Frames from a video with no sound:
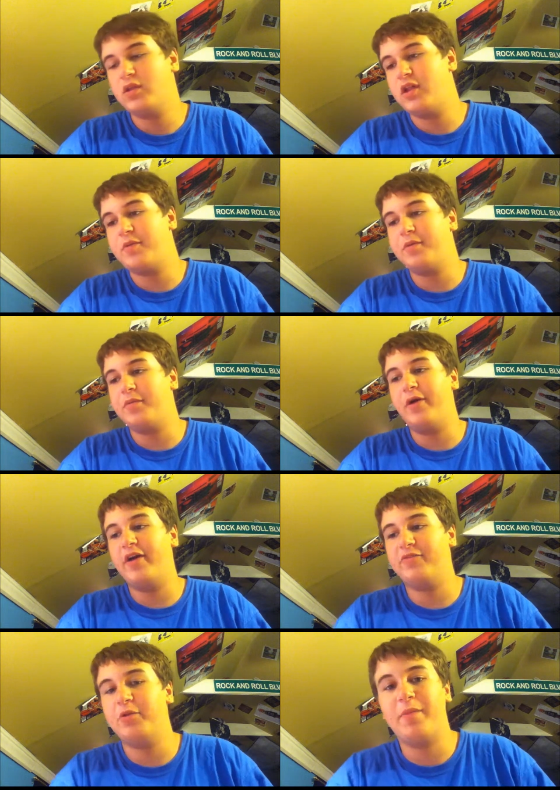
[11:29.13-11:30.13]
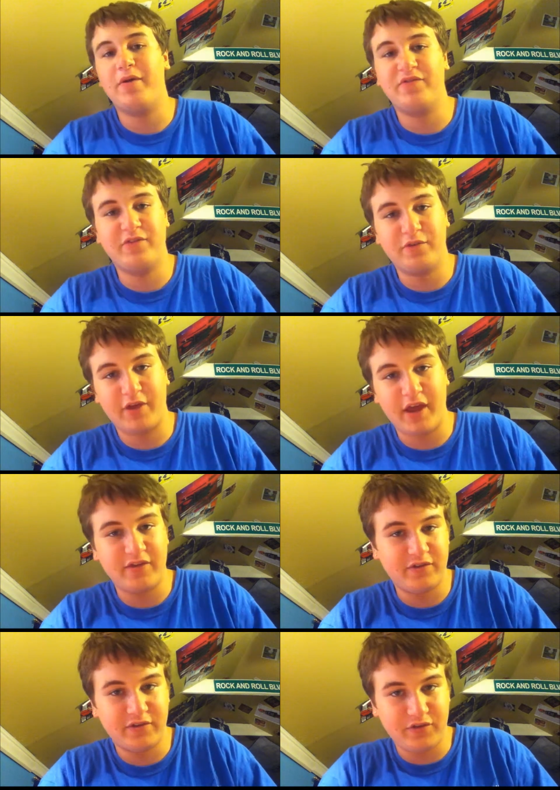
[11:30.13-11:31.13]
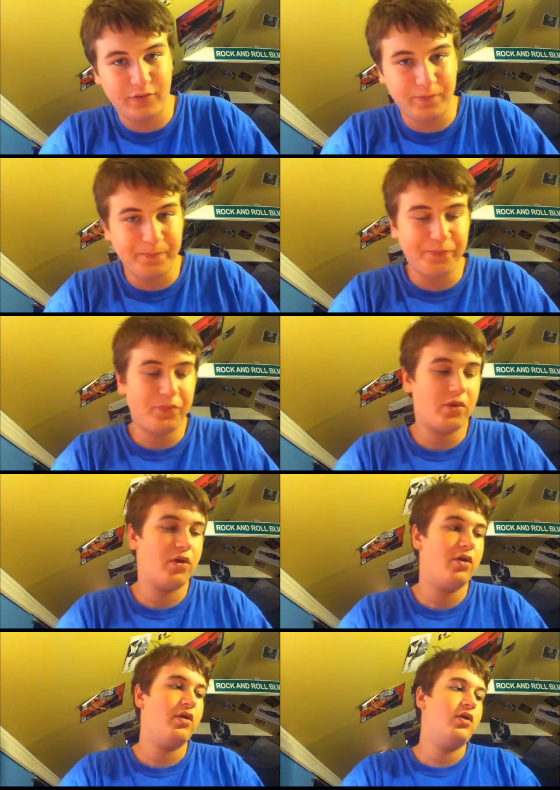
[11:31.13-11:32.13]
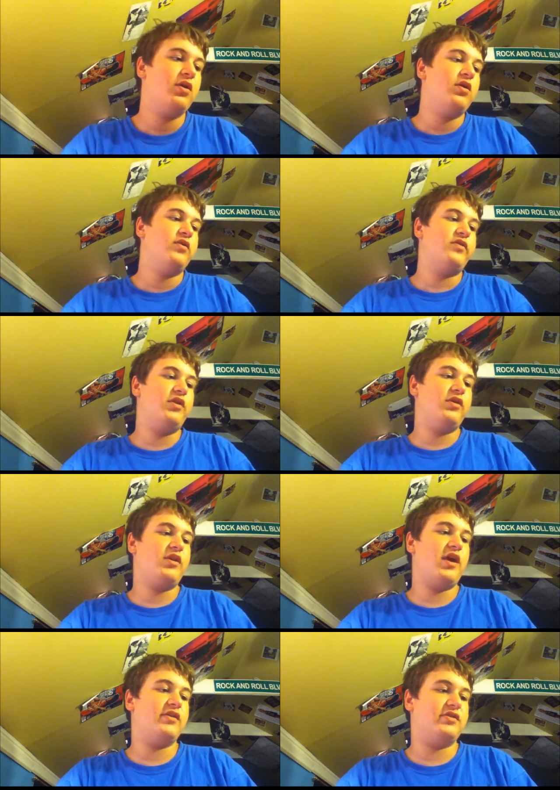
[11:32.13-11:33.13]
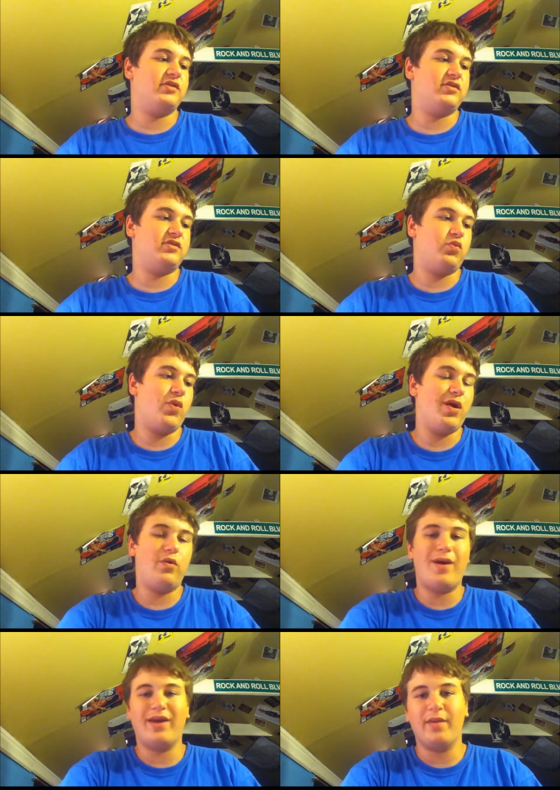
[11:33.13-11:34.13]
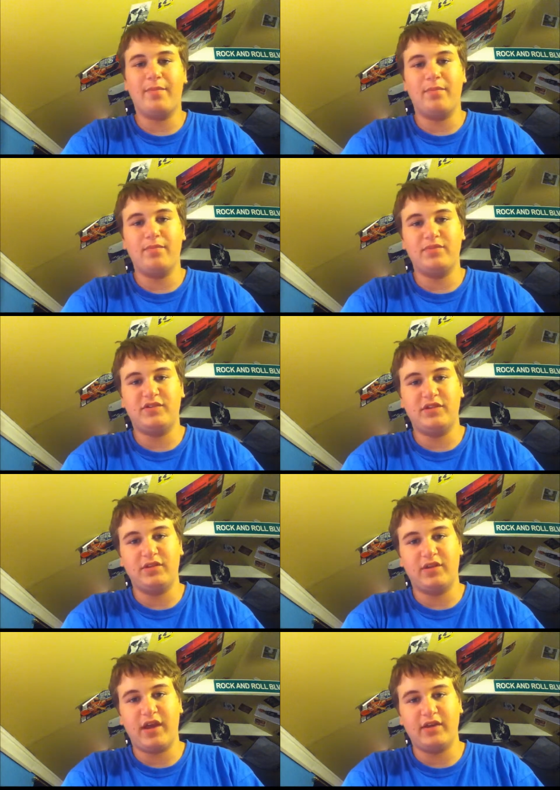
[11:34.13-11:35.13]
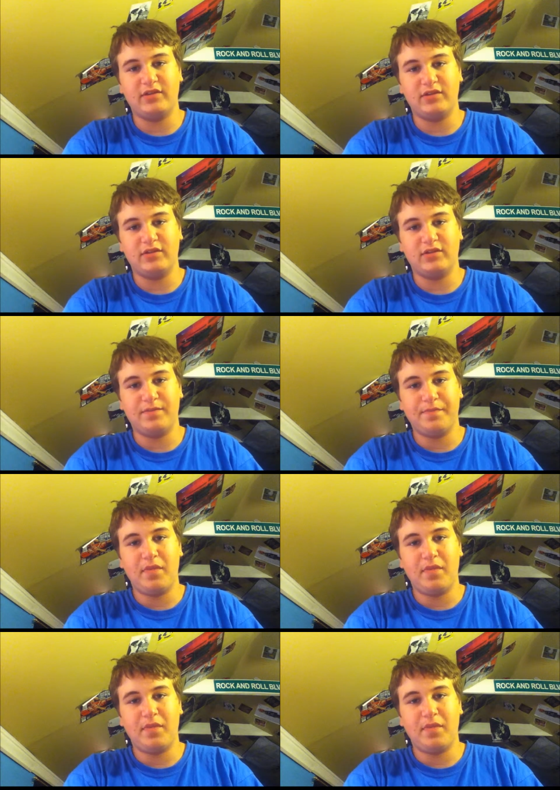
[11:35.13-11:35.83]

A lot of people ask me about sealed cases too. Sealed cases. Where do I get sealed cases?